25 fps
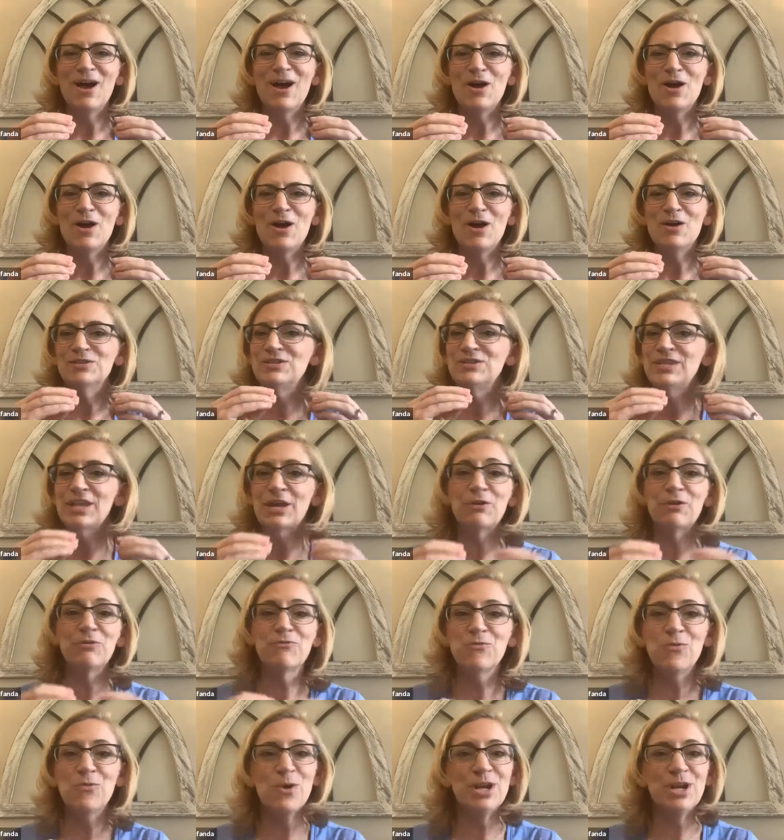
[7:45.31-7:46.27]
uh,
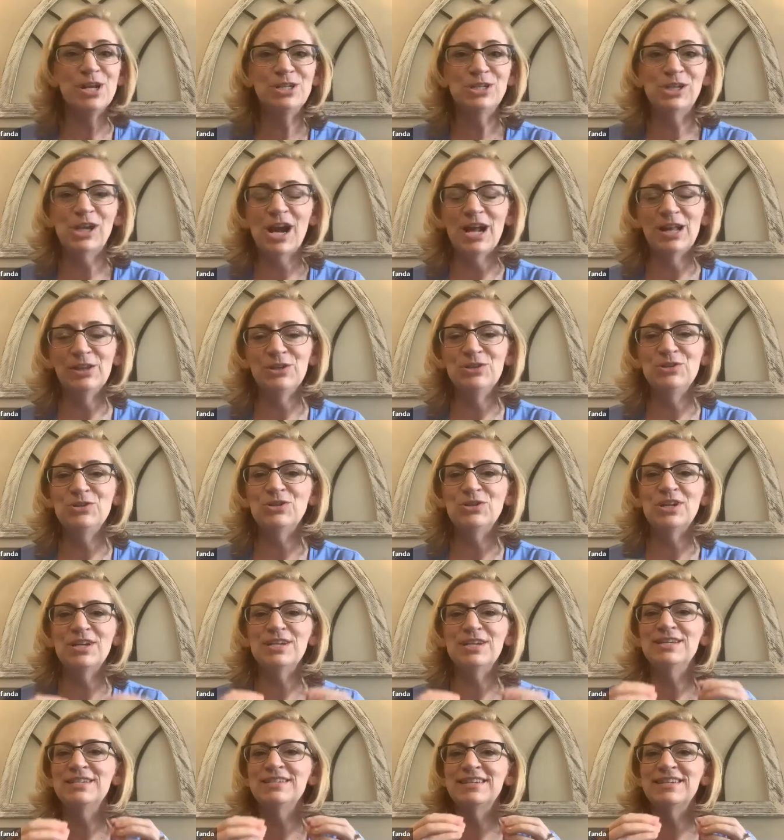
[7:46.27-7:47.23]
set of 40
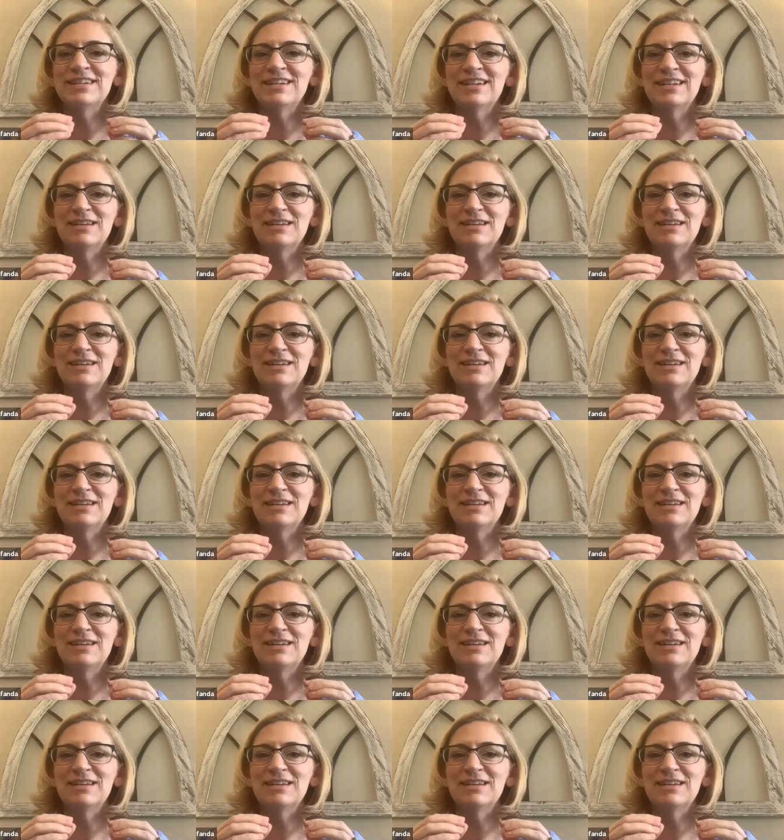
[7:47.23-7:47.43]
challenges and